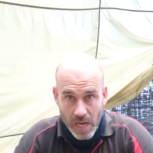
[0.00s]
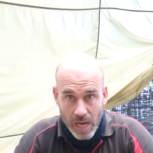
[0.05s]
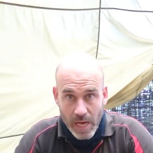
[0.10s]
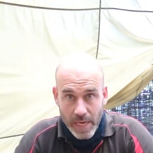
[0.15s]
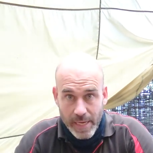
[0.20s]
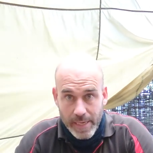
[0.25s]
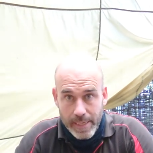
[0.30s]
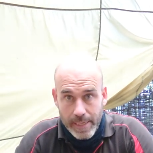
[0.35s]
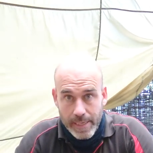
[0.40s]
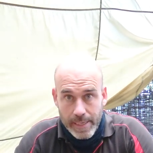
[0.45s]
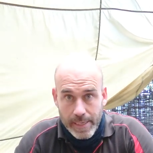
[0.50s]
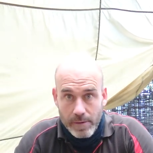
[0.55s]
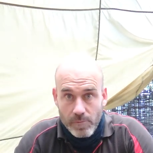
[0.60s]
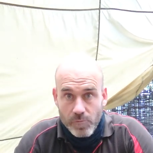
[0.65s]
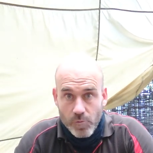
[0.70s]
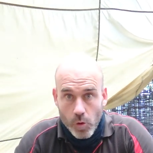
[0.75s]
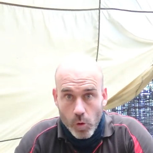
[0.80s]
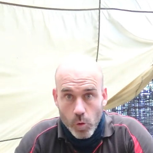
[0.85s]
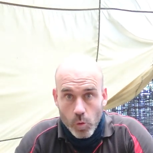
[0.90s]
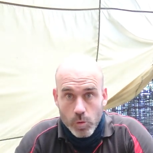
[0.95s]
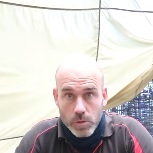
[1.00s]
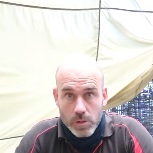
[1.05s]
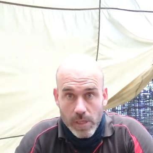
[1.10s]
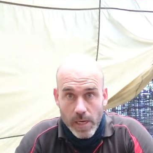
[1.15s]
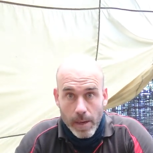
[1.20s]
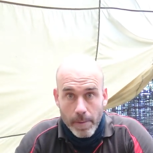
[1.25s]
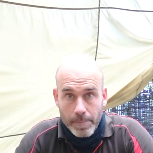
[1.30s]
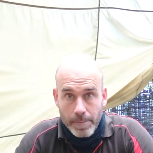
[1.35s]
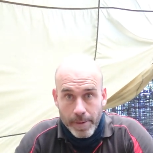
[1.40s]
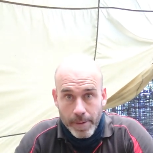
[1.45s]
tightly rolled
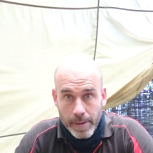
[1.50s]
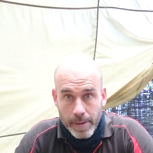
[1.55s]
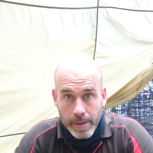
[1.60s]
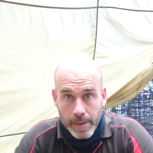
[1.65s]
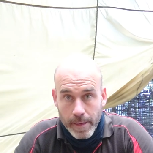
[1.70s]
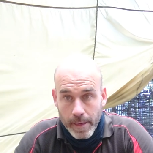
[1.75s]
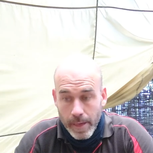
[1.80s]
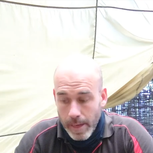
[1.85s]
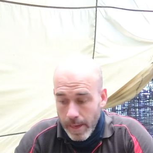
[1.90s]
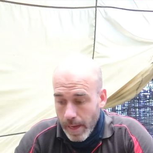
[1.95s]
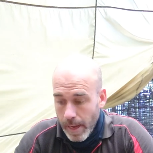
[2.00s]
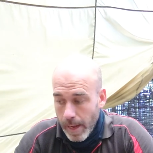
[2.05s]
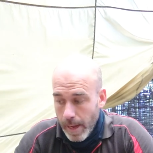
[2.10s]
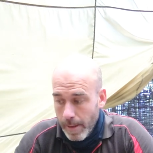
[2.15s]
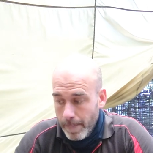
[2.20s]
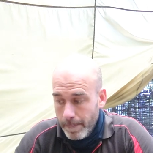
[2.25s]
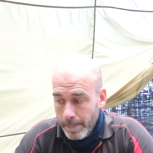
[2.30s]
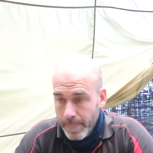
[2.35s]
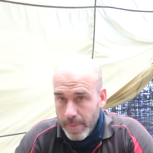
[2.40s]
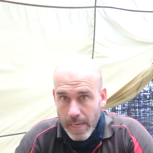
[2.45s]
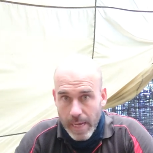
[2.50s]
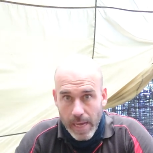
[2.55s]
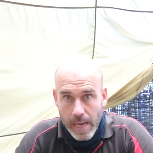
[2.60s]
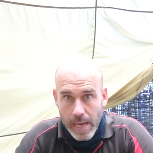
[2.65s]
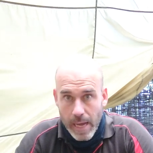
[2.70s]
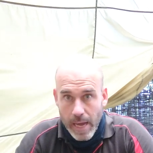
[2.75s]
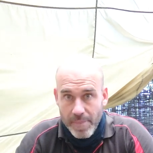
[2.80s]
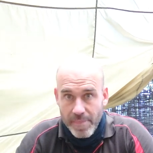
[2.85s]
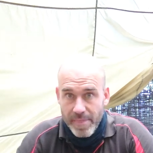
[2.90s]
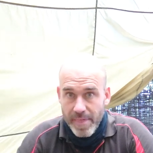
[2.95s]
up,
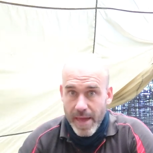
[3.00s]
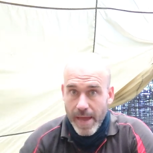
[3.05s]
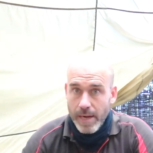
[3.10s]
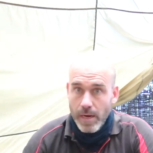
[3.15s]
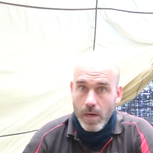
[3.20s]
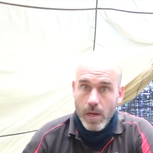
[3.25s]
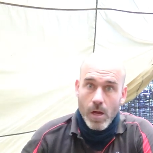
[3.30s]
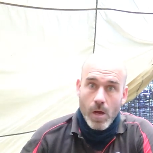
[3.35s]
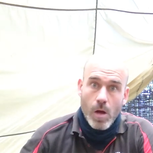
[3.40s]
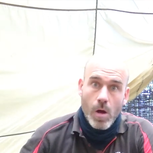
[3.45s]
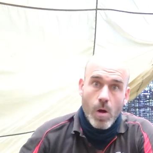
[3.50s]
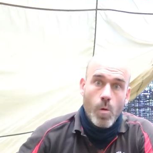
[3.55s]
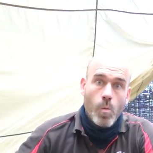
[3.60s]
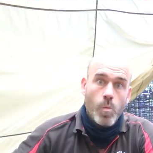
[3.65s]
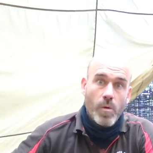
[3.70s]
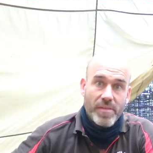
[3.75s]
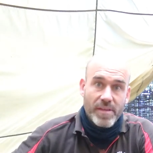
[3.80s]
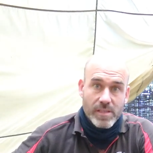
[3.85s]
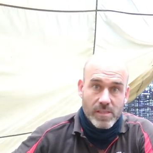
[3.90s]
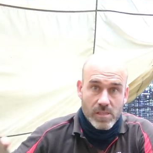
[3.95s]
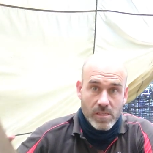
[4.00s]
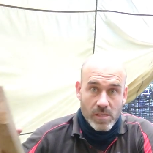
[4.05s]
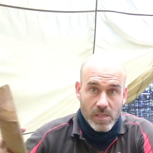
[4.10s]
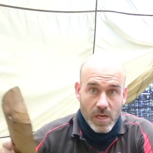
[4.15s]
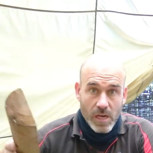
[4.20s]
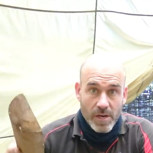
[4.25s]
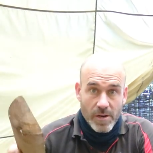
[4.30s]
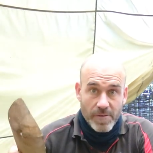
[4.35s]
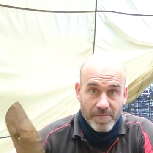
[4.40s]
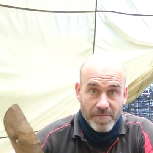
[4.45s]
and then with a
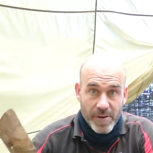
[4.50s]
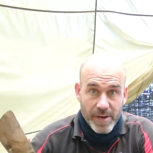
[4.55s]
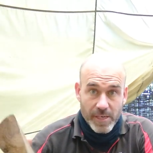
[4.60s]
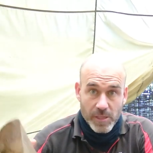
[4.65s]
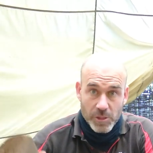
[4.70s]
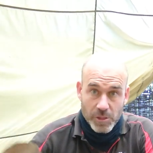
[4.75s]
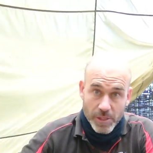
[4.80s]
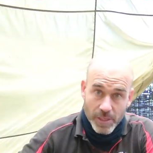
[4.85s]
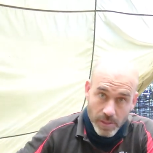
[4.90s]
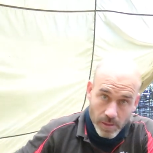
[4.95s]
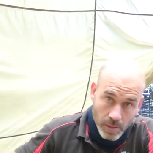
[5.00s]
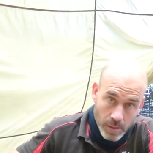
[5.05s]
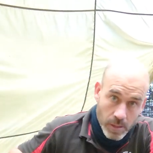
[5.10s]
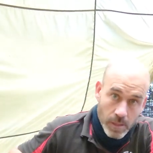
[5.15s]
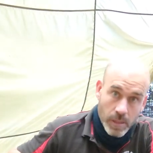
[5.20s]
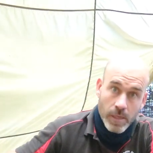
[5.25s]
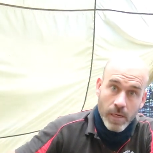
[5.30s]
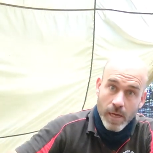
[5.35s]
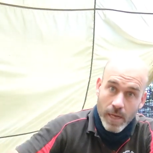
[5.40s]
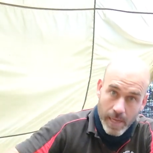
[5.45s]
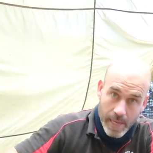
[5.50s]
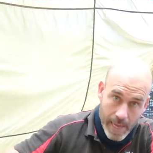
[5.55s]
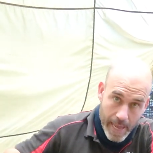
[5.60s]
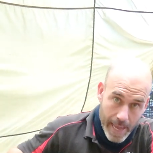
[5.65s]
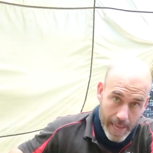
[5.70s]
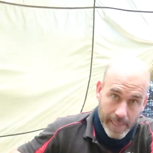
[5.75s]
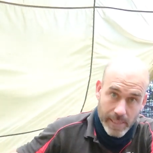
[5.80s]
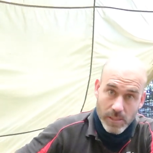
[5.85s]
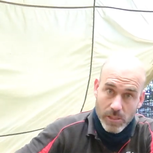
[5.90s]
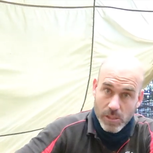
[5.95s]
ton of friction
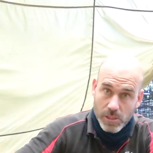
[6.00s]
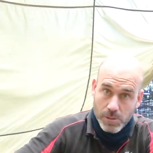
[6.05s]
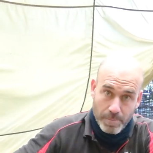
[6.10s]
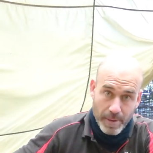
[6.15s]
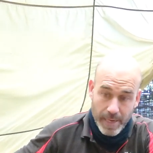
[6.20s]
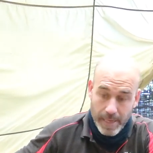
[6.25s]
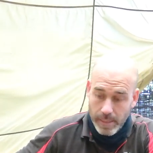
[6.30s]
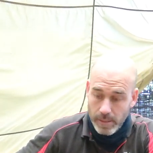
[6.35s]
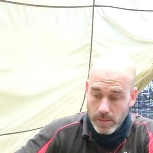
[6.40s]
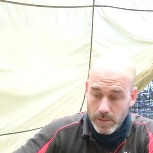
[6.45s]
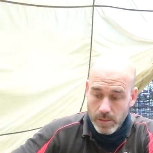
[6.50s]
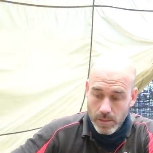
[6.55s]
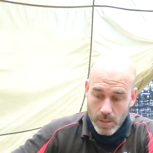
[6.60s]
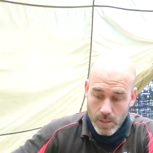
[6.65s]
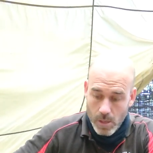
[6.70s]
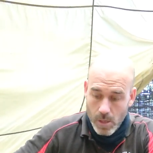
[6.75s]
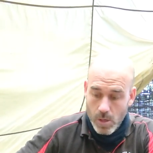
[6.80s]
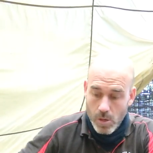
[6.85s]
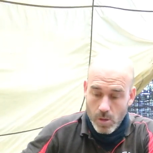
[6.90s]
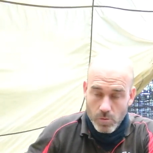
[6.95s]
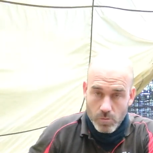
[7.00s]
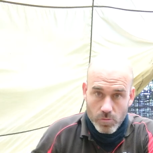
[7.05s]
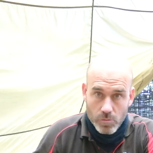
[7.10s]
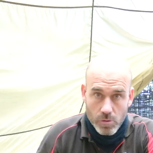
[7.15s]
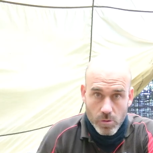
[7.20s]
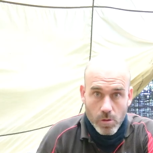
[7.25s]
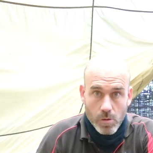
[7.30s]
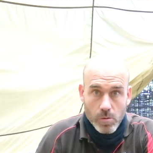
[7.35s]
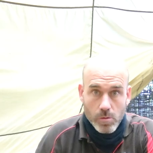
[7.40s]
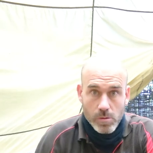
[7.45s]
and speed
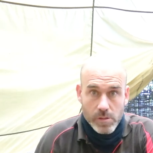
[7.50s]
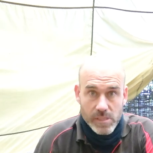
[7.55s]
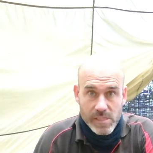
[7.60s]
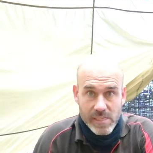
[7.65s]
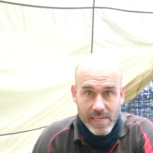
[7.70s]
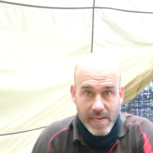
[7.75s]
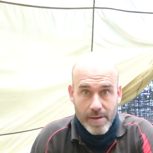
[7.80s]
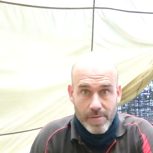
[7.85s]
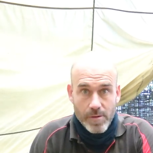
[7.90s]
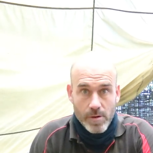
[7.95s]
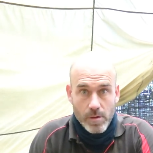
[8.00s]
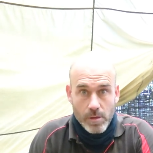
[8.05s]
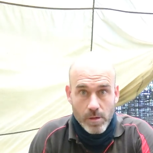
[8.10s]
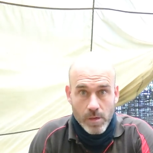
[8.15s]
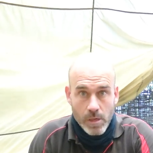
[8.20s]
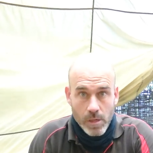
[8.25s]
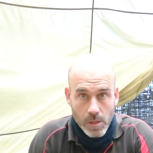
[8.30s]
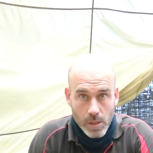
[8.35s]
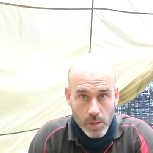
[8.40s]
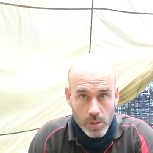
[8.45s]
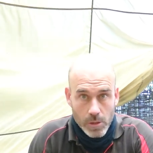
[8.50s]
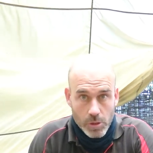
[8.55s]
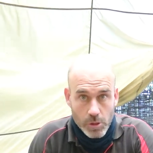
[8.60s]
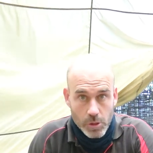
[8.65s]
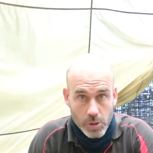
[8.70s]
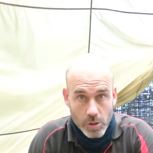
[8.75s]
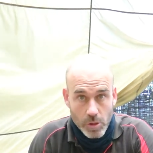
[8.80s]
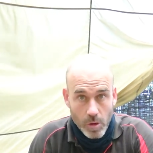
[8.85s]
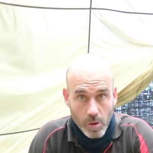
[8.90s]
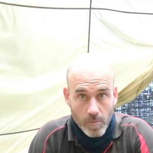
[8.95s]
rolled together
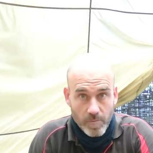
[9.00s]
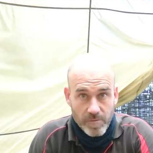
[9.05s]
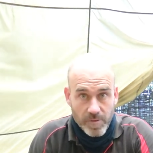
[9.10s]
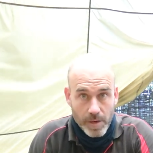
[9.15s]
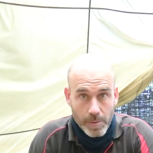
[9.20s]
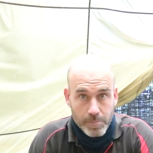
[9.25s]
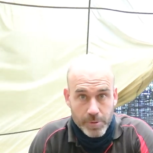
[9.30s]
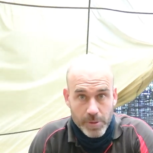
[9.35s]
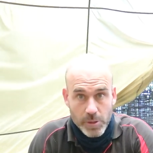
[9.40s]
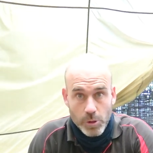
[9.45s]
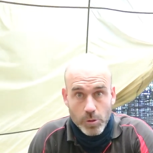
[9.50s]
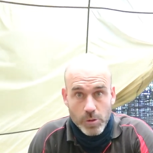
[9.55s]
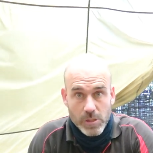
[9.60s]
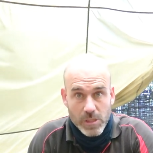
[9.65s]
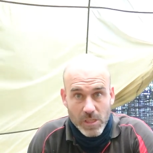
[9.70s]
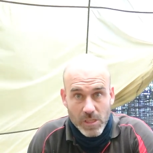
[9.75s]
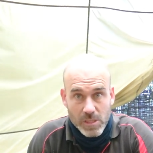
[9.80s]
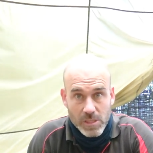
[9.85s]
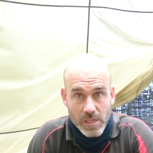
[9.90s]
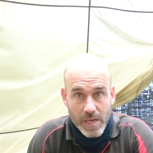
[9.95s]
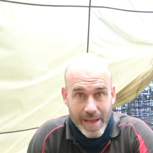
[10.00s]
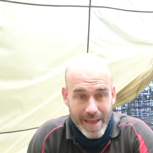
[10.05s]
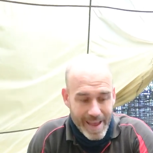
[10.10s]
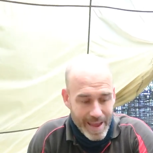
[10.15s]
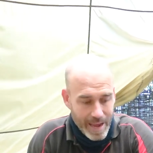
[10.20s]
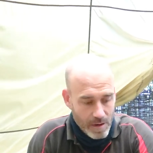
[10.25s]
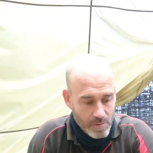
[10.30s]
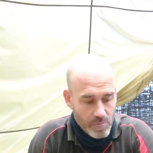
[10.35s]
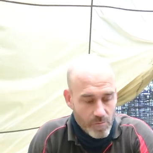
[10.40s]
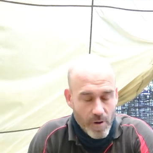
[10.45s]
should hopefully produce us
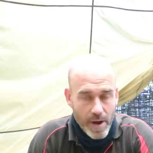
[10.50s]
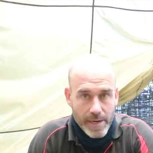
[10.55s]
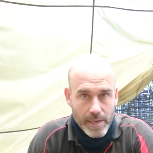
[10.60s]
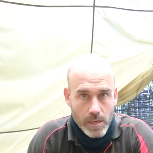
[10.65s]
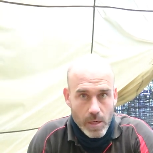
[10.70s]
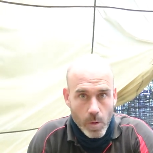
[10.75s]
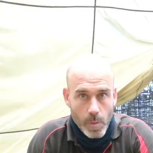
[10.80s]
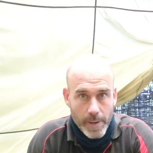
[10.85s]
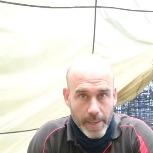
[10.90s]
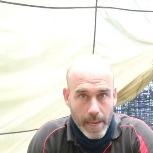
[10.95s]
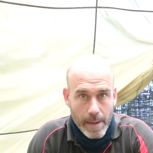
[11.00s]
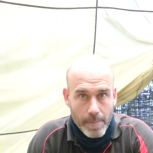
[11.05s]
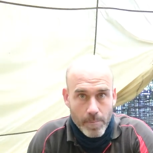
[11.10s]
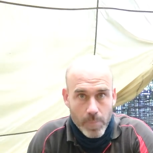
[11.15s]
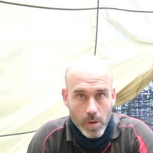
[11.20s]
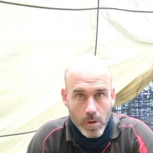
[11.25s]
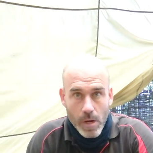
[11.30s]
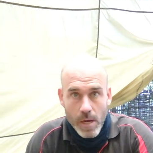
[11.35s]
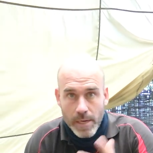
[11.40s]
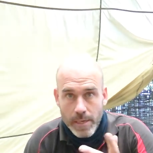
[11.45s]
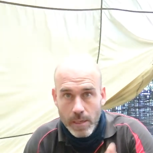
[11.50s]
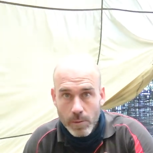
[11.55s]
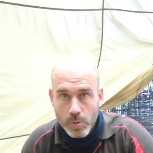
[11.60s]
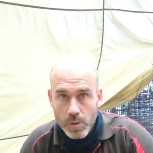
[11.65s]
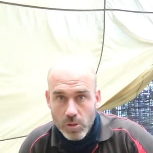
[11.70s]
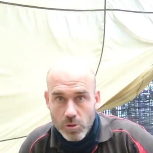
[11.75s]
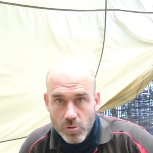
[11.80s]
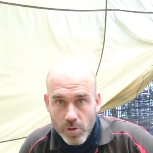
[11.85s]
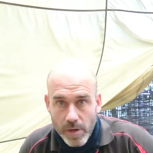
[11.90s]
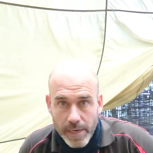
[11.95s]
a red glowing ember. I'm
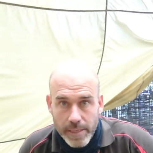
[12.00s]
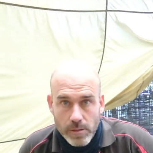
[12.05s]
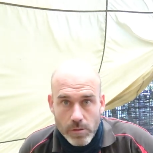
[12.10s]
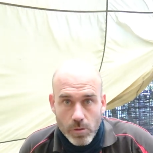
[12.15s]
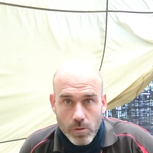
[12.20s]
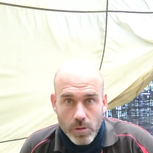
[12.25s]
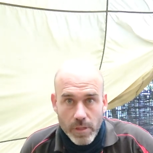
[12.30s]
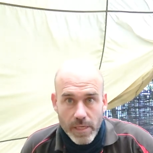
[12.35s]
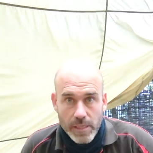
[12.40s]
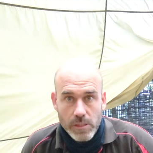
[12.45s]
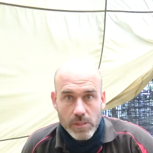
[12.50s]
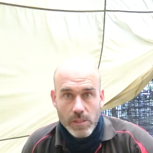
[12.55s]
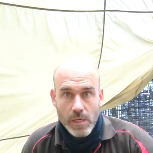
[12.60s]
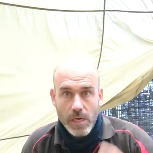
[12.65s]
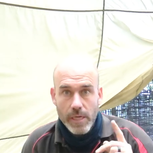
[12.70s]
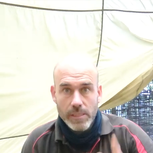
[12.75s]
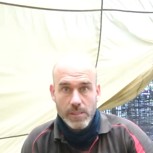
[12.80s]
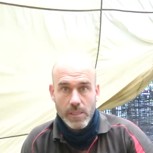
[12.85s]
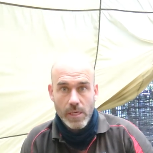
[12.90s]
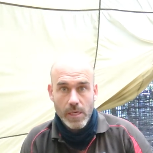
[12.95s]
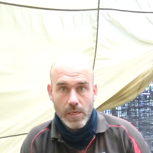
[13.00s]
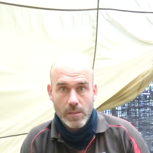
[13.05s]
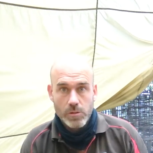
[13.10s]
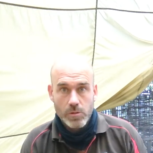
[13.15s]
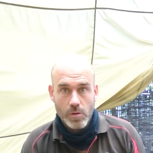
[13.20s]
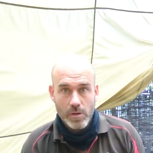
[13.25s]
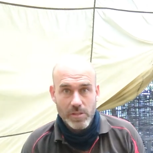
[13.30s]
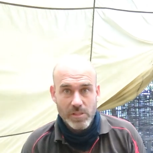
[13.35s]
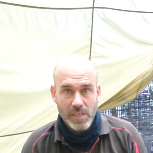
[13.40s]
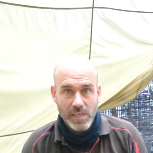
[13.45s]
going to try and do this as a
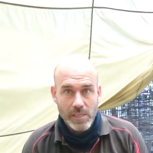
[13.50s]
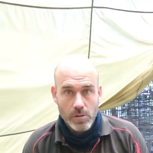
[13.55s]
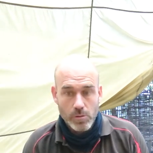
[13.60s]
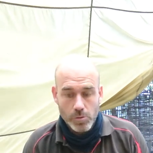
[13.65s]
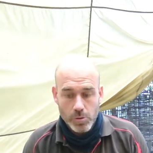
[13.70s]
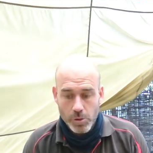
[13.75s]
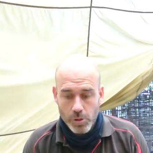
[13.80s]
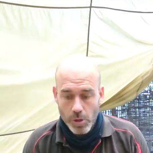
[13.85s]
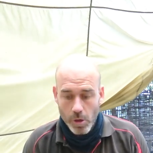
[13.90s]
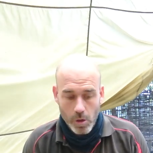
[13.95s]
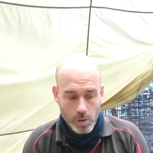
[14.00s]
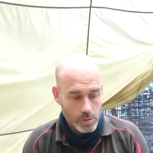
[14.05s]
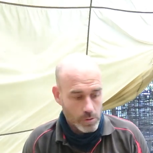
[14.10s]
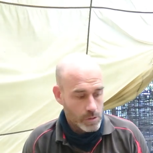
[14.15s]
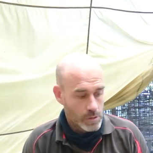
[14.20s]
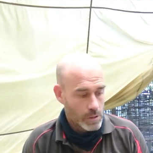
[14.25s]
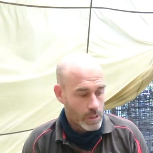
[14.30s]
sort of single shot,